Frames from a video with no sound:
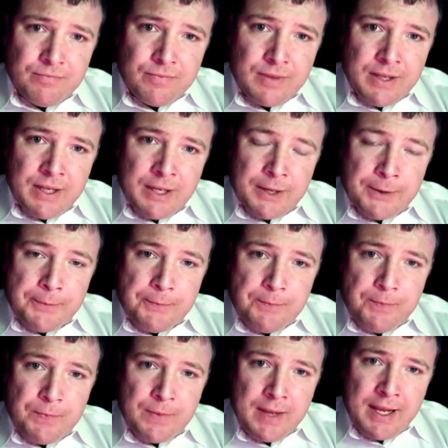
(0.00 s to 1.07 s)
you
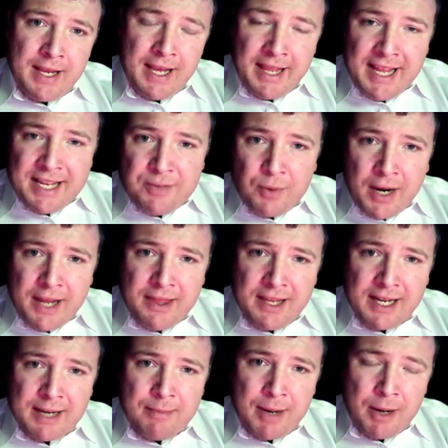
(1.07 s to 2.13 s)
know, and that's what I
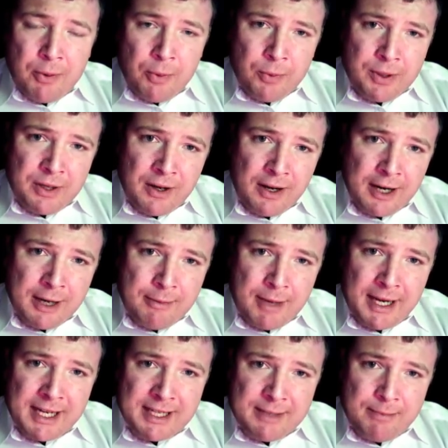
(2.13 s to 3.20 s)
think about when we talk
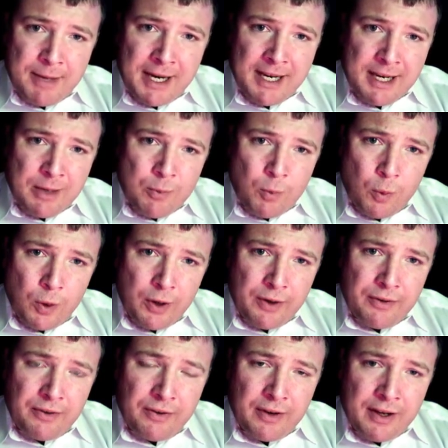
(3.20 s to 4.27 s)
about expanding
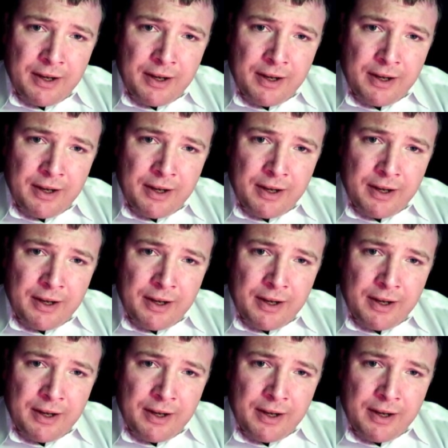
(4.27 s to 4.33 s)
wars